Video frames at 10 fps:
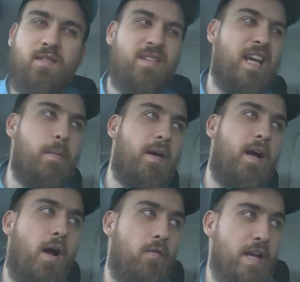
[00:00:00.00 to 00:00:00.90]
keep
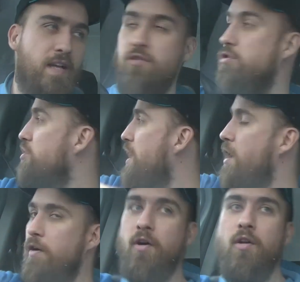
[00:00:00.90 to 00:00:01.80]
a rendering
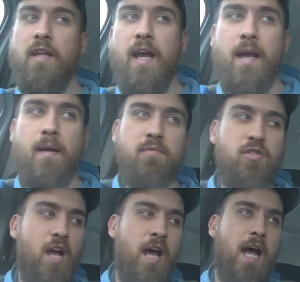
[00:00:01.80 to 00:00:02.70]
trowel at all
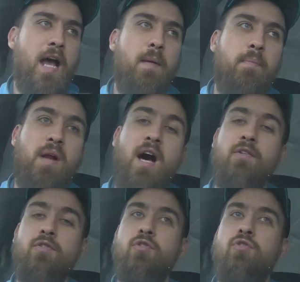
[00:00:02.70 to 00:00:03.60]
times, a
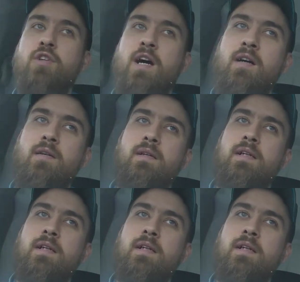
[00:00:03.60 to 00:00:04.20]
brand new trowel,